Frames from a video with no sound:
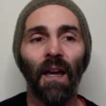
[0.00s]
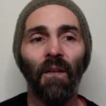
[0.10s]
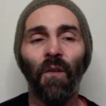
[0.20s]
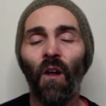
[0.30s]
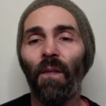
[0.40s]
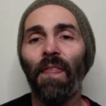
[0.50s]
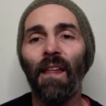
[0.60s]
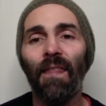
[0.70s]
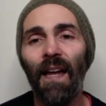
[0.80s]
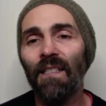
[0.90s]
And if you don't
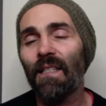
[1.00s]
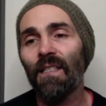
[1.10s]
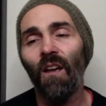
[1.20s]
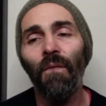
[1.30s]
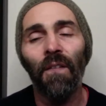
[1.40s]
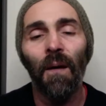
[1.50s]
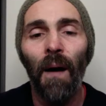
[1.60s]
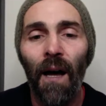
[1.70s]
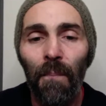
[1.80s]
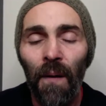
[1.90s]
think that's to soften them
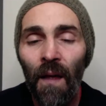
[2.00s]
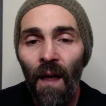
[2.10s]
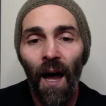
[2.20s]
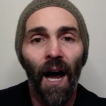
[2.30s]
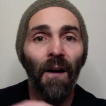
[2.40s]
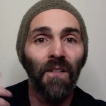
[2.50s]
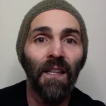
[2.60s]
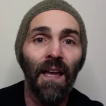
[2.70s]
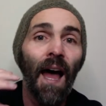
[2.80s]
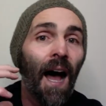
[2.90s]
up after
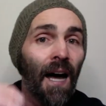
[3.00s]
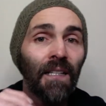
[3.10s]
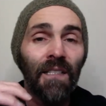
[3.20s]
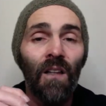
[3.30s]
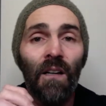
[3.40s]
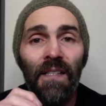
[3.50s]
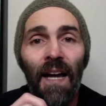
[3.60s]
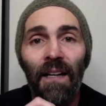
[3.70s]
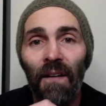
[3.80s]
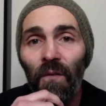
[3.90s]
the hardest
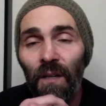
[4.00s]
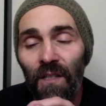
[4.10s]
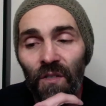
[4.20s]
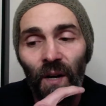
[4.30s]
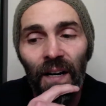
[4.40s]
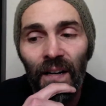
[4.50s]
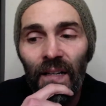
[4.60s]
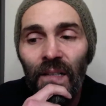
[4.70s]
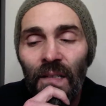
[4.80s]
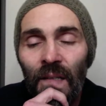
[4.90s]
lockdown ever in
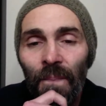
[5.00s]
Australia,